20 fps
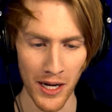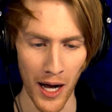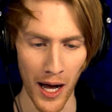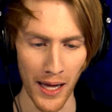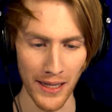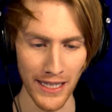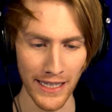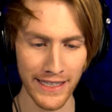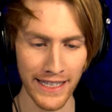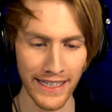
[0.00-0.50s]

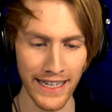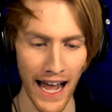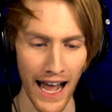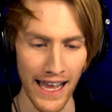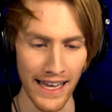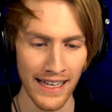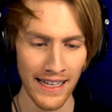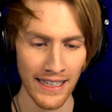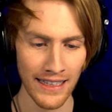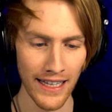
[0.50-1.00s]
Uh, lucky All
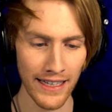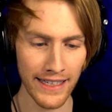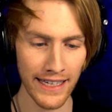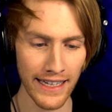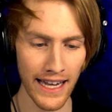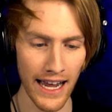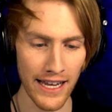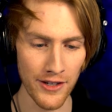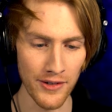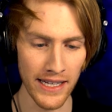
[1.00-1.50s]
guy, right. lucky
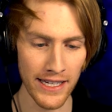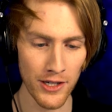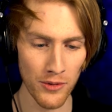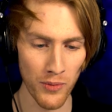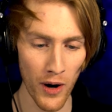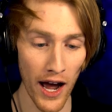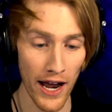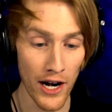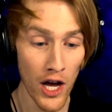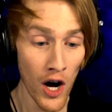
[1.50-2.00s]
guy, you need to
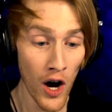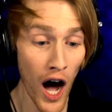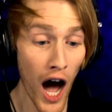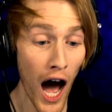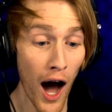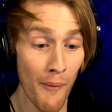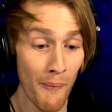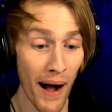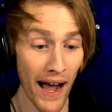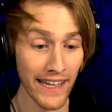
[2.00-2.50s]
run.
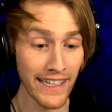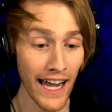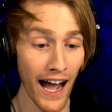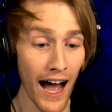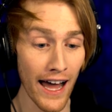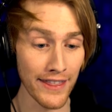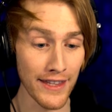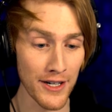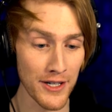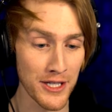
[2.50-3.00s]
Oh my
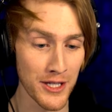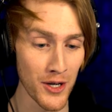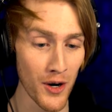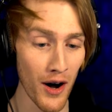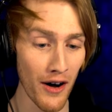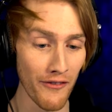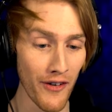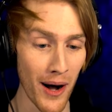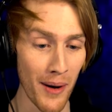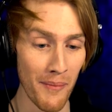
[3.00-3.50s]
god, there's two
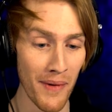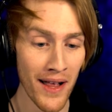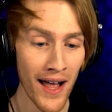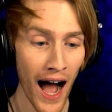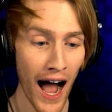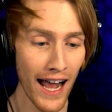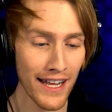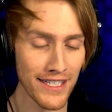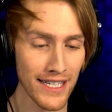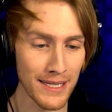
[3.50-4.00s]
of them.
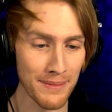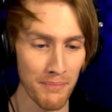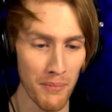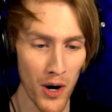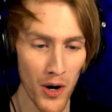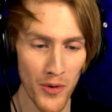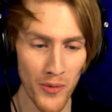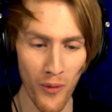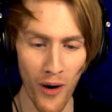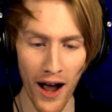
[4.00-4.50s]
I just
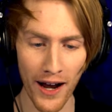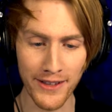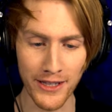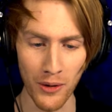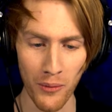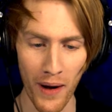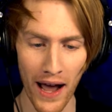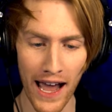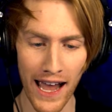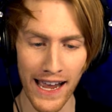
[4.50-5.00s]
moonwalked
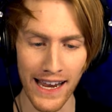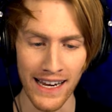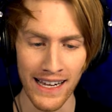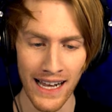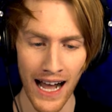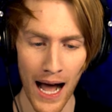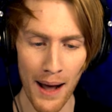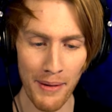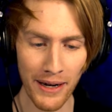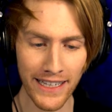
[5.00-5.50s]
away.
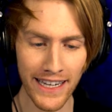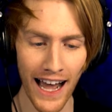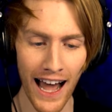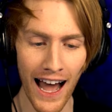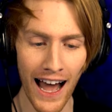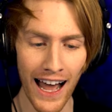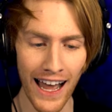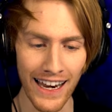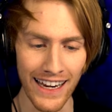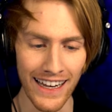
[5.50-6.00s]
I'm a
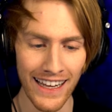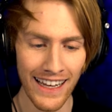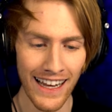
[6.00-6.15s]
god.